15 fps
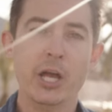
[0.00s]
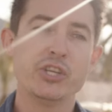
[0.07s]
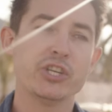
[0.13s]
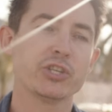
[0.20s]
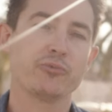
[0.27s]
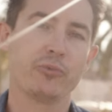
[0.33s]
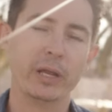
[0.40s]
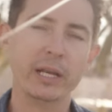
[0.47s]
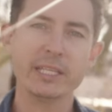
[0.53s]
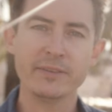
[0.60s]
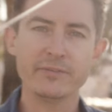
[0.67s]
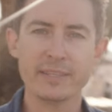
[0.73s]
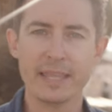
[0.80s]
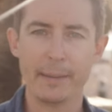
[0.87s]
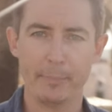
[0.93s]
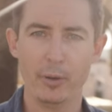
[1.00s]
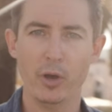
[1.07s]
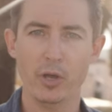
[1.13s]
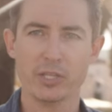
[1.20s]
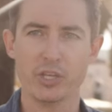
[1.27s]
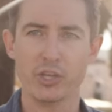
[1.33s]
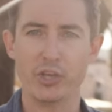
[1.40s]
Just relative to that
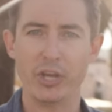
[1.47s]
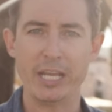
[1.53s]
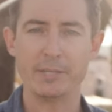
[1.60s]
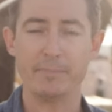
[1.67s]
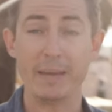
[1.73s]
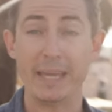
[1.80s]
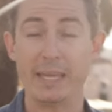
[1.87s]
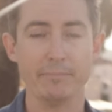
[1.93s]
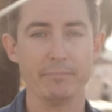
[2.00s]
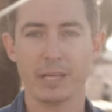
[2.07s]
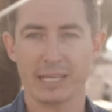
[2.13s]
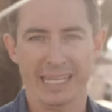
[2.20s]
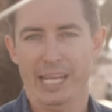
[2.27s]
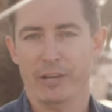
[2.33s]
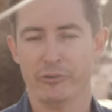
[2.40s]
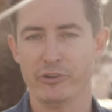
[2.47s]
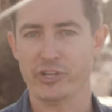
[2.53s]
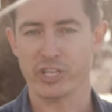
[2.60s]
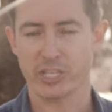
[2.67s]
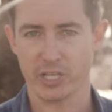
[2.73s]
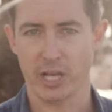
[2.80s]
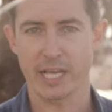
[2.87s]
person, you need to be clear and
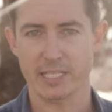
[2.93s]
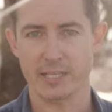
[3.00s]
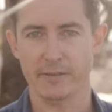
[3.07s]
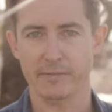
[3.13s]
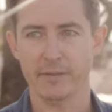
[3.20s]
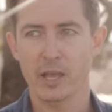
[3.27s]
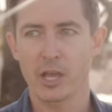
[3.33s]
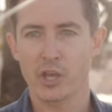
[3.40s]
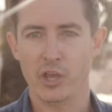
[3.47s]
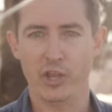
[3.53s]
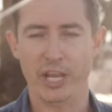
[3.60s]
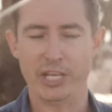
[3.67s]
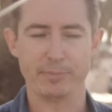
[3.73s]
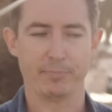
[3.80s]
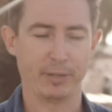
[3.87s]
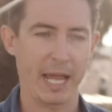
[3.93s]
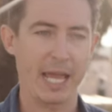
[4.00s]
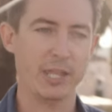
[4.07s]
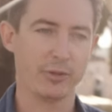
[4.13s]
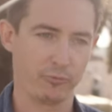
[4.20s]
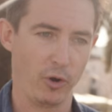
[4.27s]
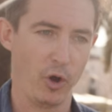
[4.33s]
decisive. You need to
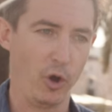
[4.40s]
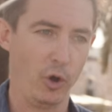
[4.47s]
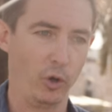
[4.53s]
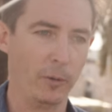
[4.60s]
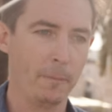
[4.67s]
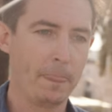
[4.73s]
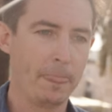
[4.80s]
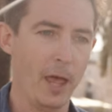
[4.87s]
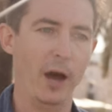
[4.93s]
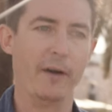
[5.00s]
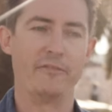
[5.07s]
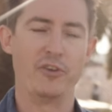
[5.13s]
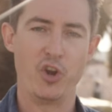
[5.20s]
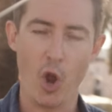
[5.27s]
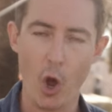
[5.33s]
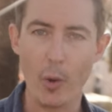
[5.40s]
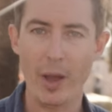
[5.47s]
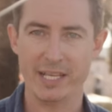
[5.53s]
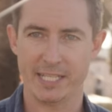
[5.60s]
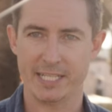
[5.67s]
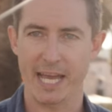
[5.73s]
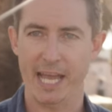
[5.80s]
play the role of no
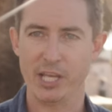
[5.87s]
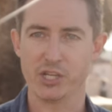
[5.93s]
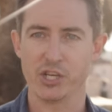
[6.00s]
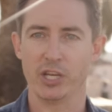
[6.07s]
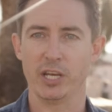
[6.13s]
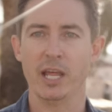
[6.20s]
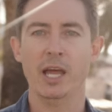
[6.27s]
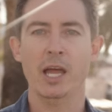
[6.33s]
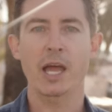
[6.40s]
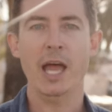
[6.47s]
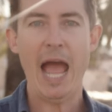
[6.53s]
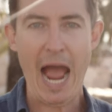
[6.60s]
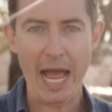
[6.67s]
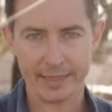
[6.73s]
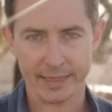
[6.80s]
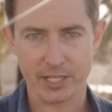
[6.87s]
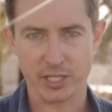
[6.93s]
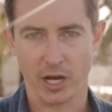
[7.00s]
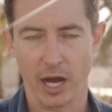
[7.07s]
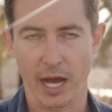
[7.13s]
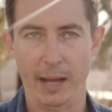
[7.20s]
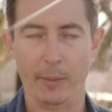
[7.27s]
hesitation at the
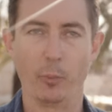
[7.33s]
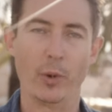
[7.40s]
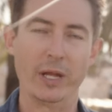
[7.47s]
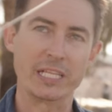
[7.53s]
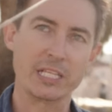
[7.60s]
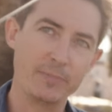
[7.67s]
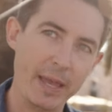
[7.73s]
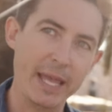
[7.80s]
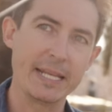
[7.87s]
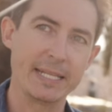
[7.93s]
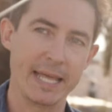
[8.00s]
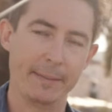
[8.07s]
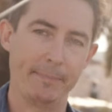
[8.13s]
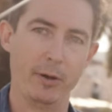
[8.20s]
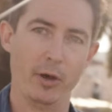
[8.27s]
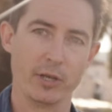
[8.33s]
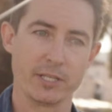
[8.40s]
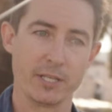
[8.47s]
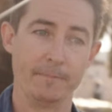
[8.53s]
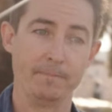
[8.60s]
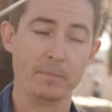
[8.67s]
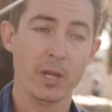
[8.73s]
time when speaking to that
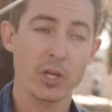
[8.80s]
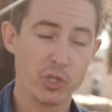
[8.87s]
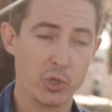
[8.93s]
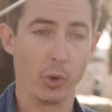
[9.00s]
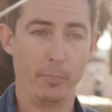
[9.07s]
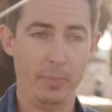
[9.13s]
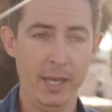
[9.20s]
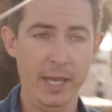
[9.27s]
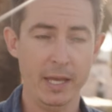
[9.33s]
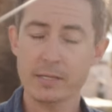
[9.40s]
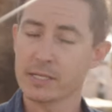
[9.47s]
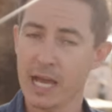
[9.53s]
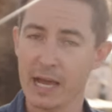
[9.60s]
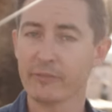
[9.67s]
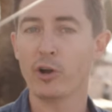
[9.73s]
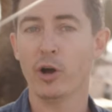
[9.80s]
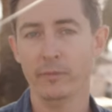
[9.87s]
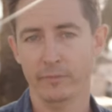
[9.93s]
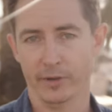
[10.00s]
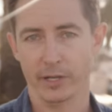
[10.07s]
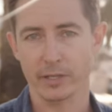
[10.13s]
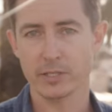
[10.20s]
person to appear to have
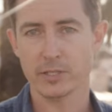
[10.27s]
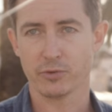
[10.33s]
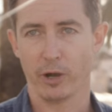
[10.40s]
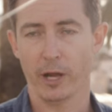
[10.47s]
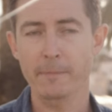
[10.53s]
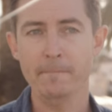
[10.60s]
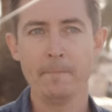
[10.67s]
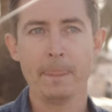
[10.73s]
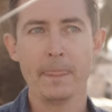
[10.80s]
confidence, right?